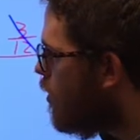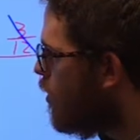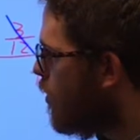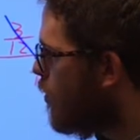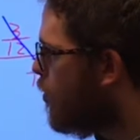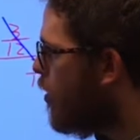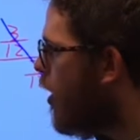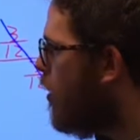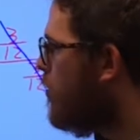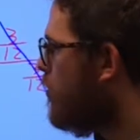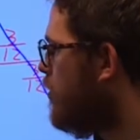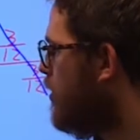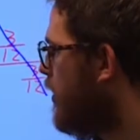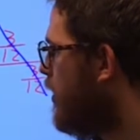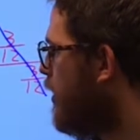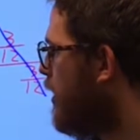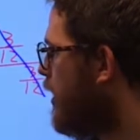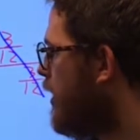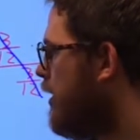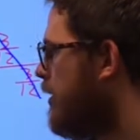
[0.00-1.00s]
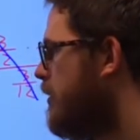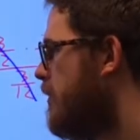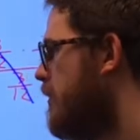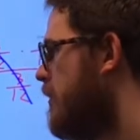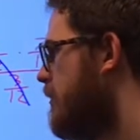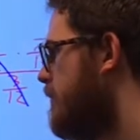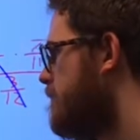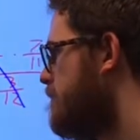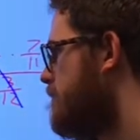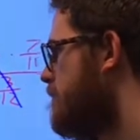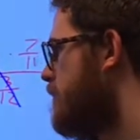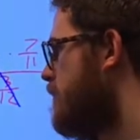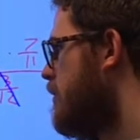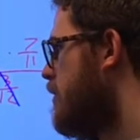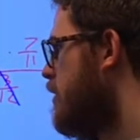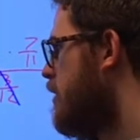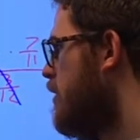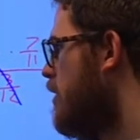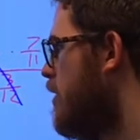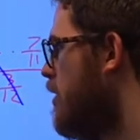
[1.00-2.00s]
the probability
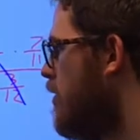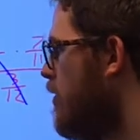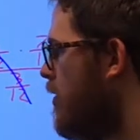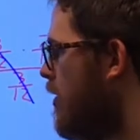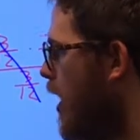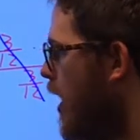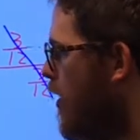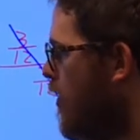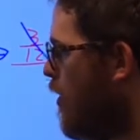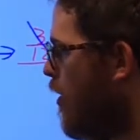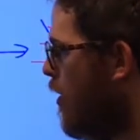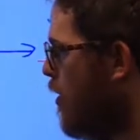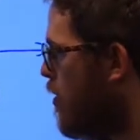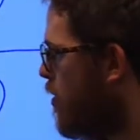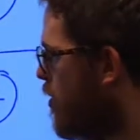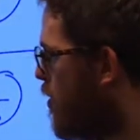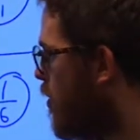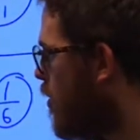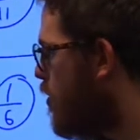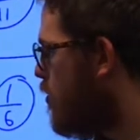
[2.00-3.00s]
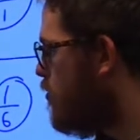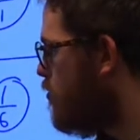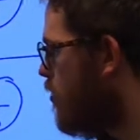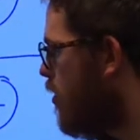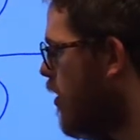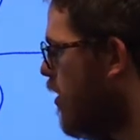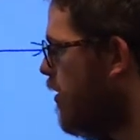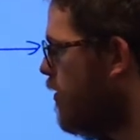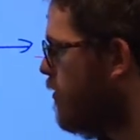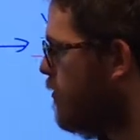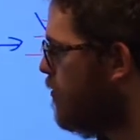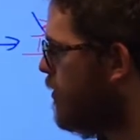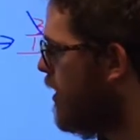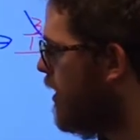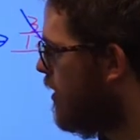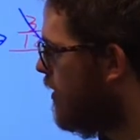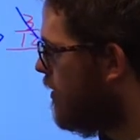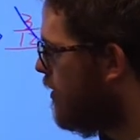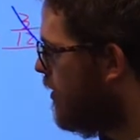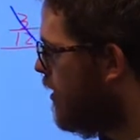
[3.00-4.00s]
that the third draw is
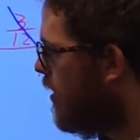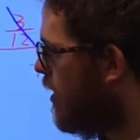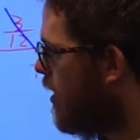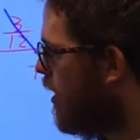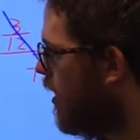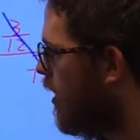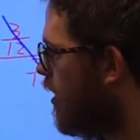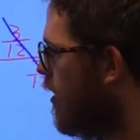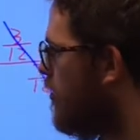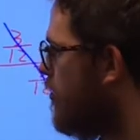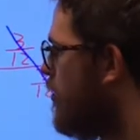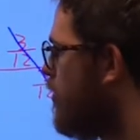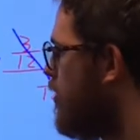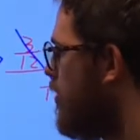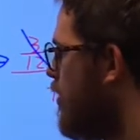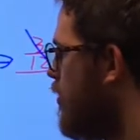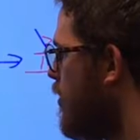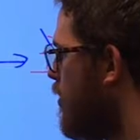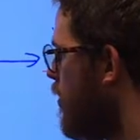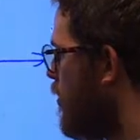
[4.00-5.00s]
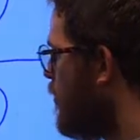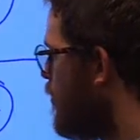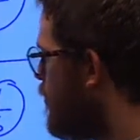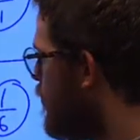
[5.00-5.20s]
mint, given that the